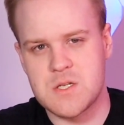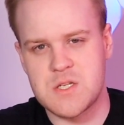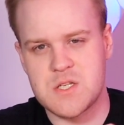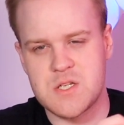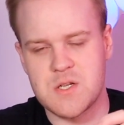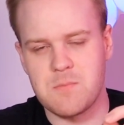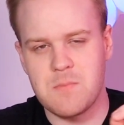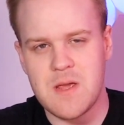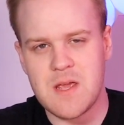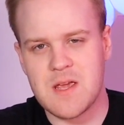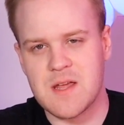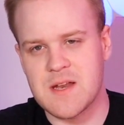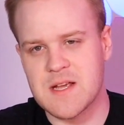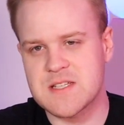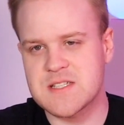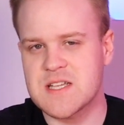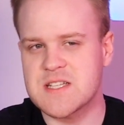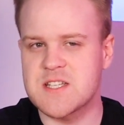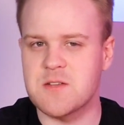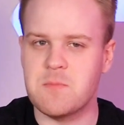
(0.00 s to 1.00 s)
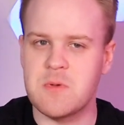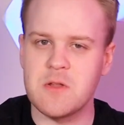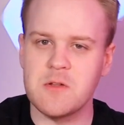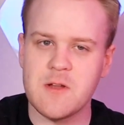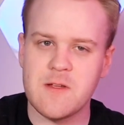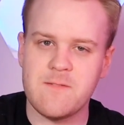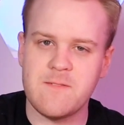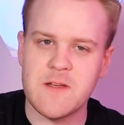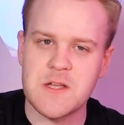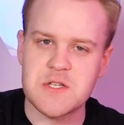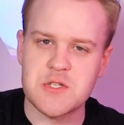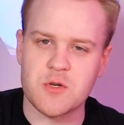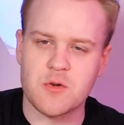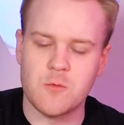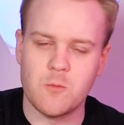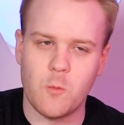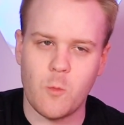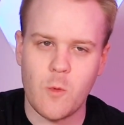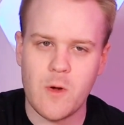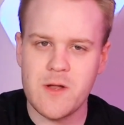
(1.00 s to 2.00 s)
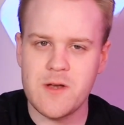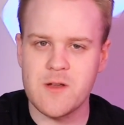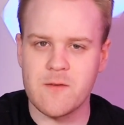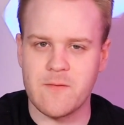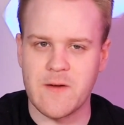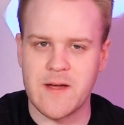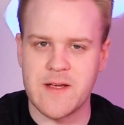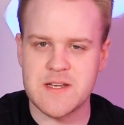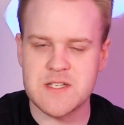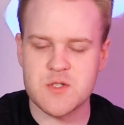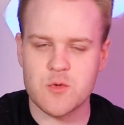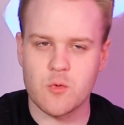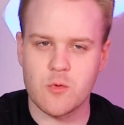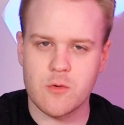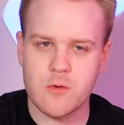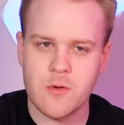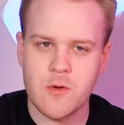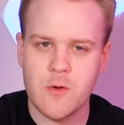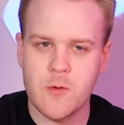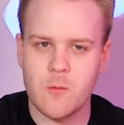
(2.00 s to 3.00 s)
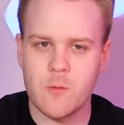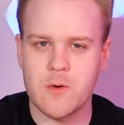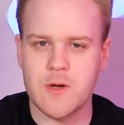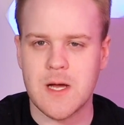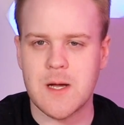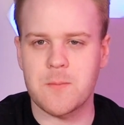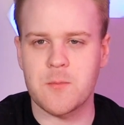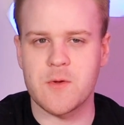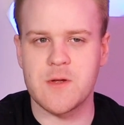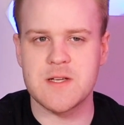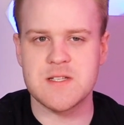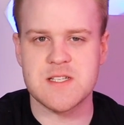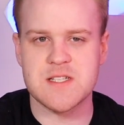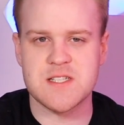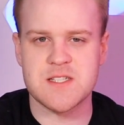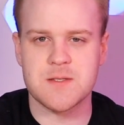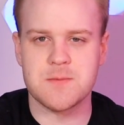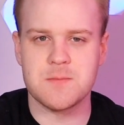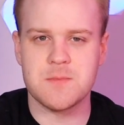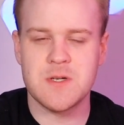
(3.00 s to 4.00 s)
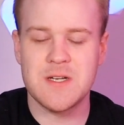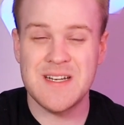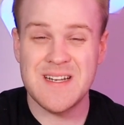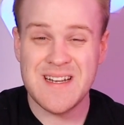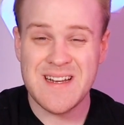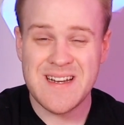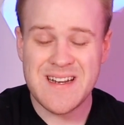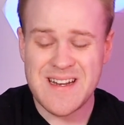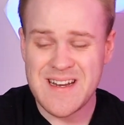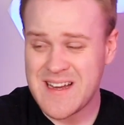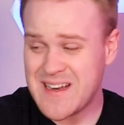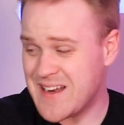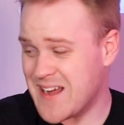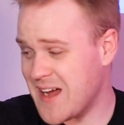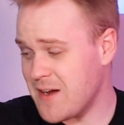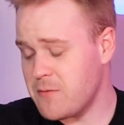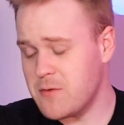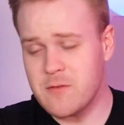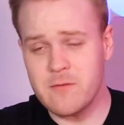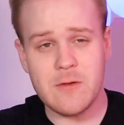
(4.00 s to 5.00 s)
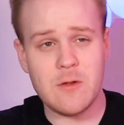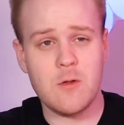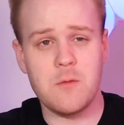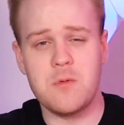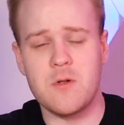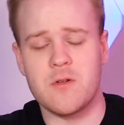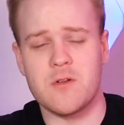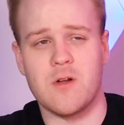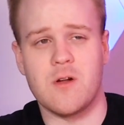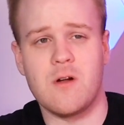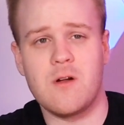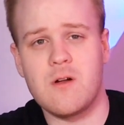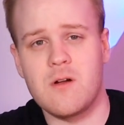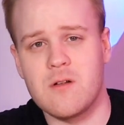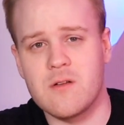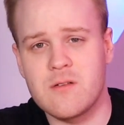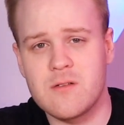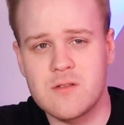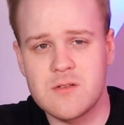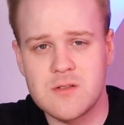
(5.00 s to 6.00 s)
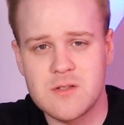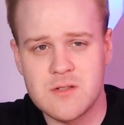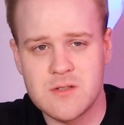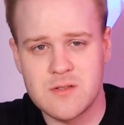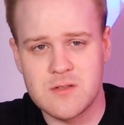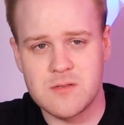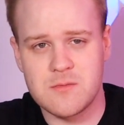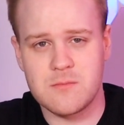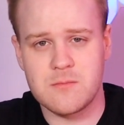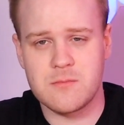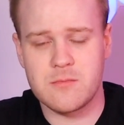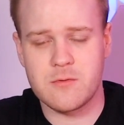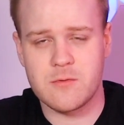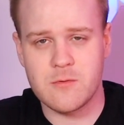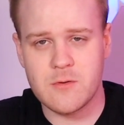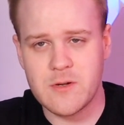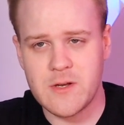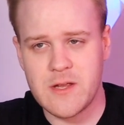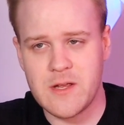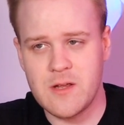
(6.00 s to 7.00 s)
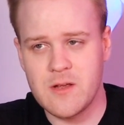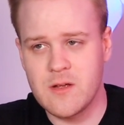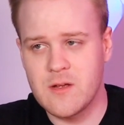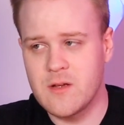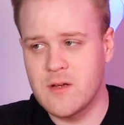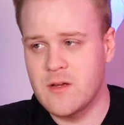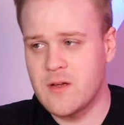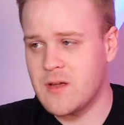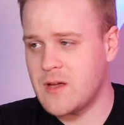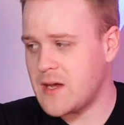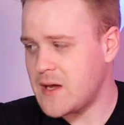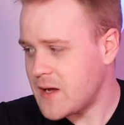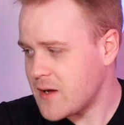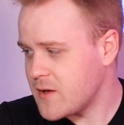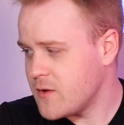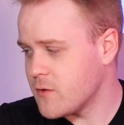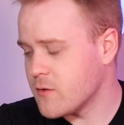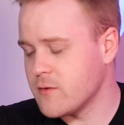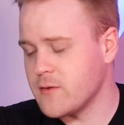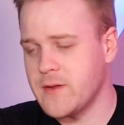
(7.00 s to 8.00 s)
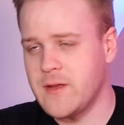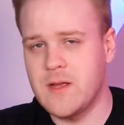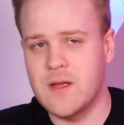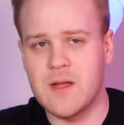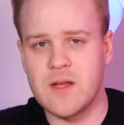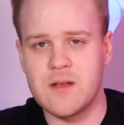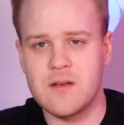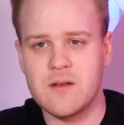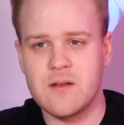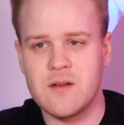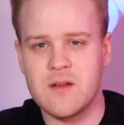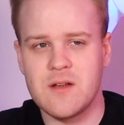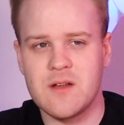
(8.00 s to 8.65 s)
to make an accessibility feature on one device or one operating system and have it available on all pretty accurately and